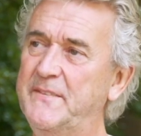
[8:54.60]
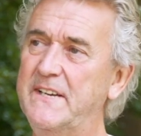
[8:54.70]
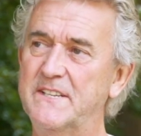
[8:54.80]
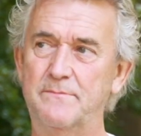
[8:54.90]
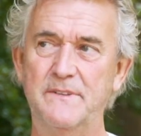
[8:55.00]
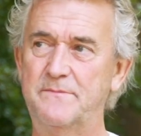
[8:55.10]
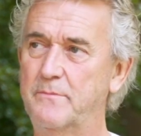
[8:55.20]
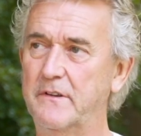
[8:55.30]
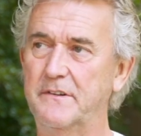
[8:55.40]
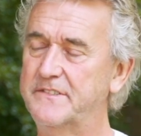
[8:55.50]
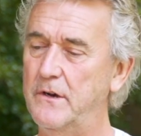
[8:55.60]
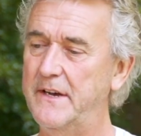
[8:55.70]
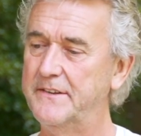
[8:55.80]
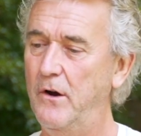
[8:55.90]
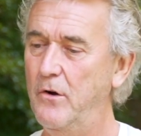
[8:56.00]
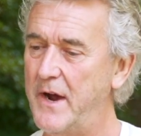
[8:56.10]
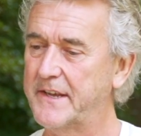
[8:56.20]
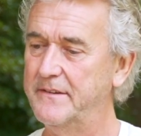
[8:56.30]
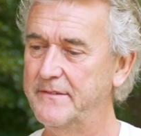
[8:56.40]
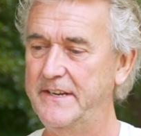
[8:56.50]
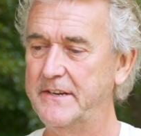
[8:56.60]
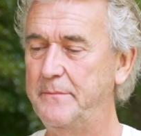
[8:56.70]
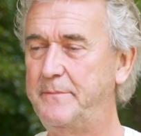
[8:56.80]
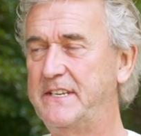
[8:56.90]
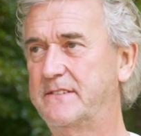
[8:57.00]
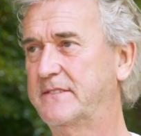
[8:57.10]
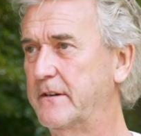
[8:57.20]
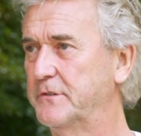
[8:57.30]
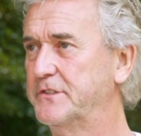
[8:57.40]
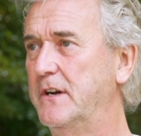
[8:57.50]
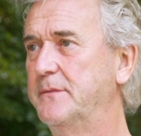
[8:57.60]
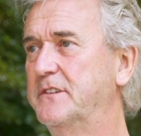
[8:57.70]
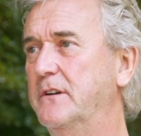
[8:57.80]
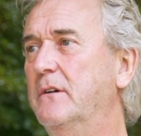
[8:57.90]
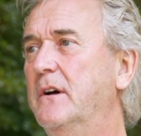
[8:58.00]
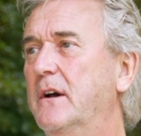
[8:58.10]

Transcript: It's brilliant. So at home I can hear the piece several times, you know.